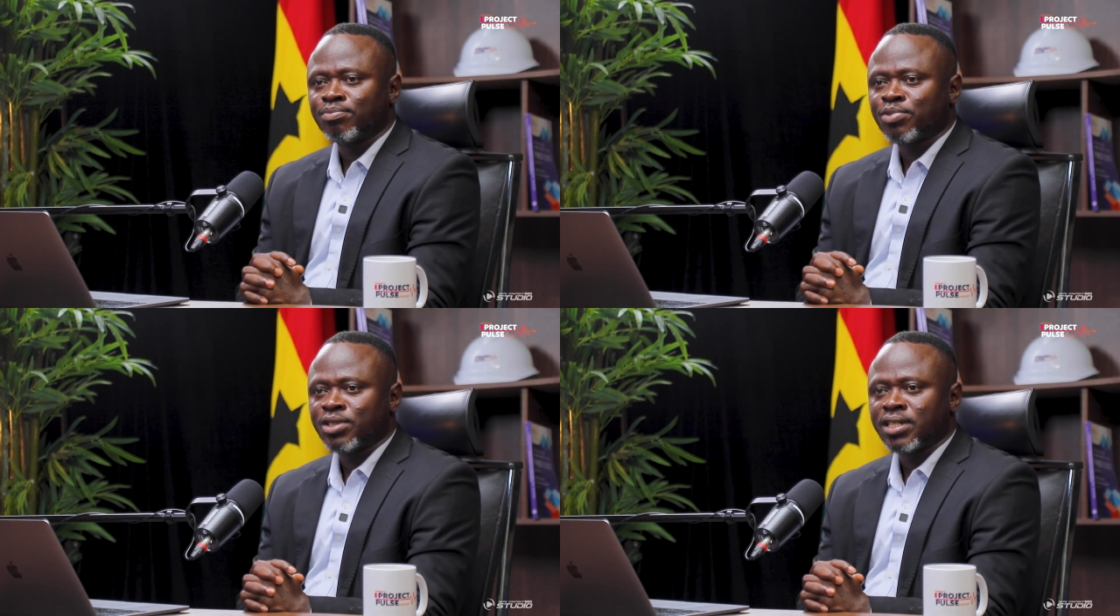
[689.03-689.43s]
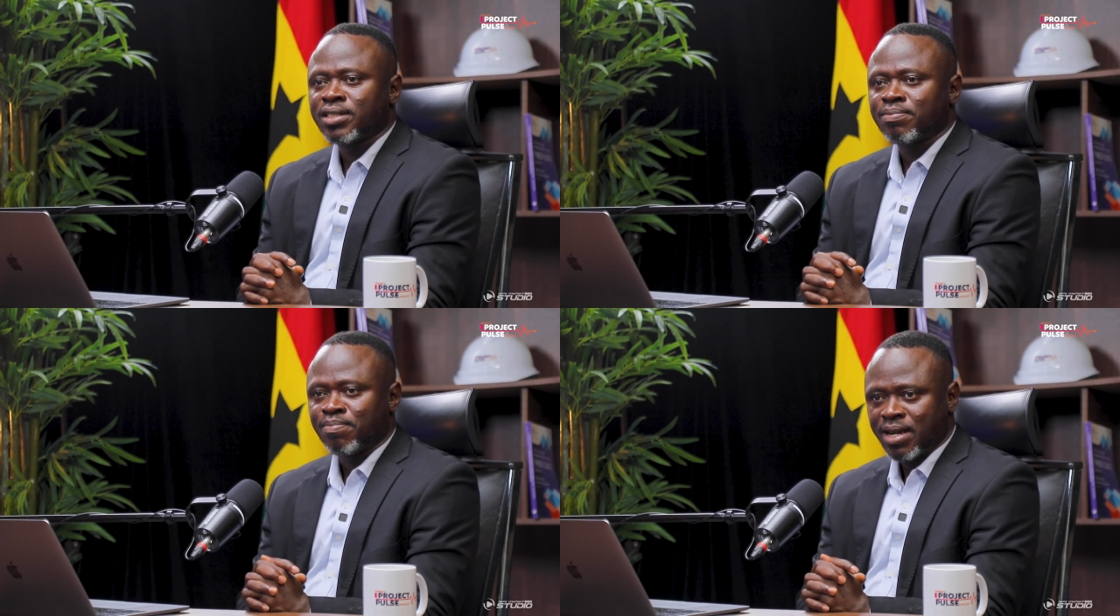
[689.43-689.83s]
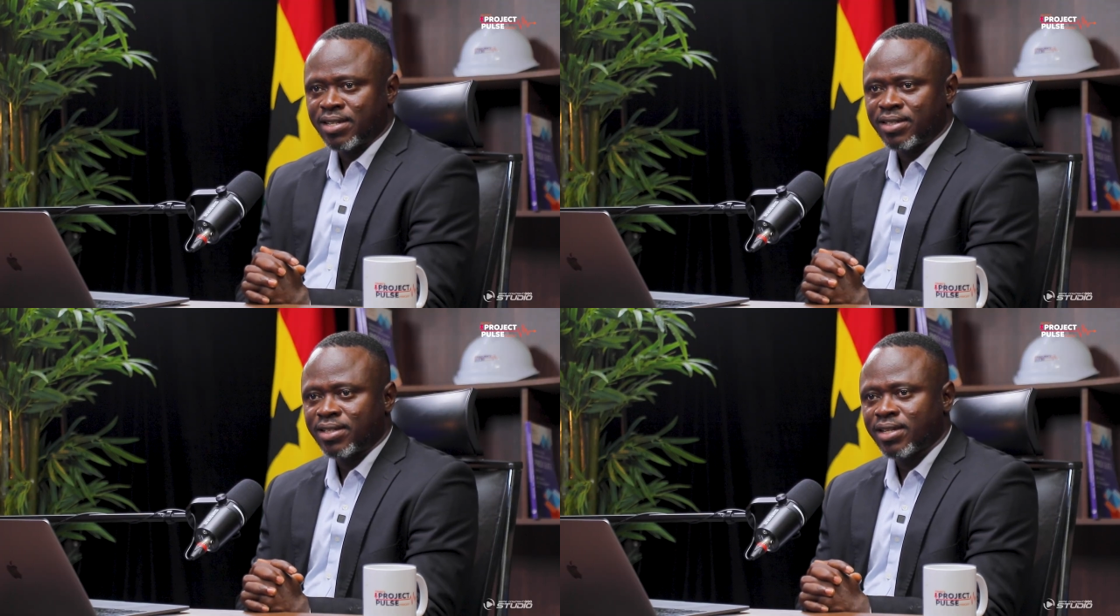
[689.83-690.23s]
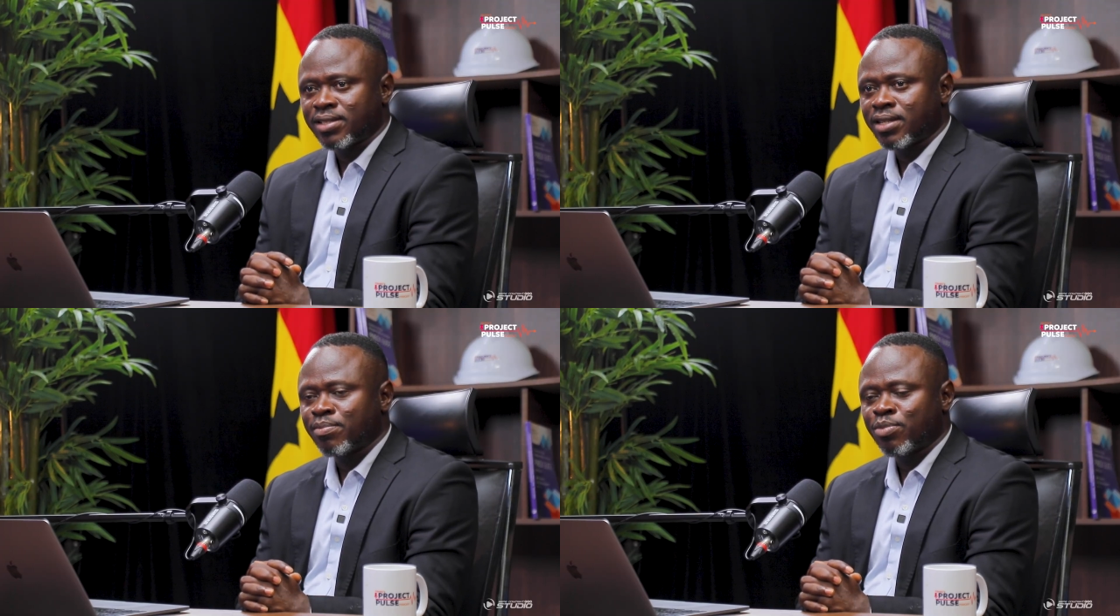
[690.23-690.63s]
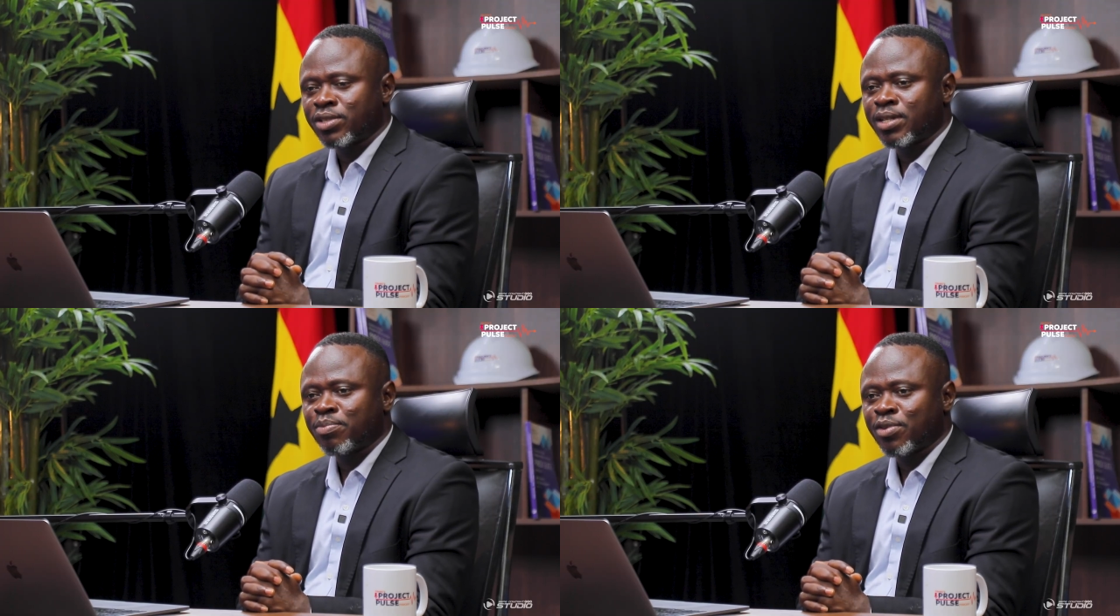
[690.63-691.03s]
project managers and project